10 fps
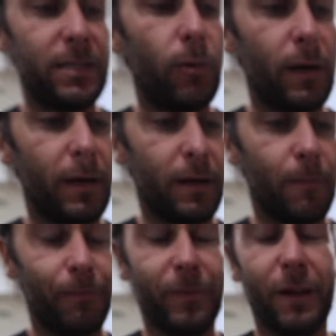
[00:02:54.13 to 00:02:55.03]
to work
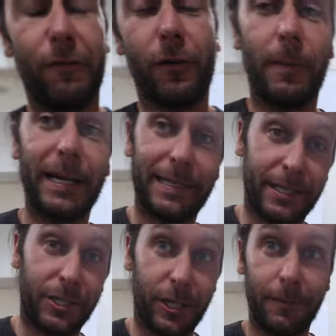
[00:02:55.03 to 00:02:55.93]
for my
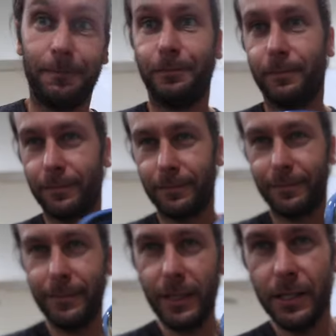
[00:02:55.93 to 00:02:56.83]
sister.
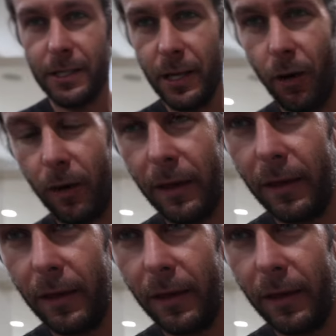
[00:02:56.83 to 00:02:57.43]
So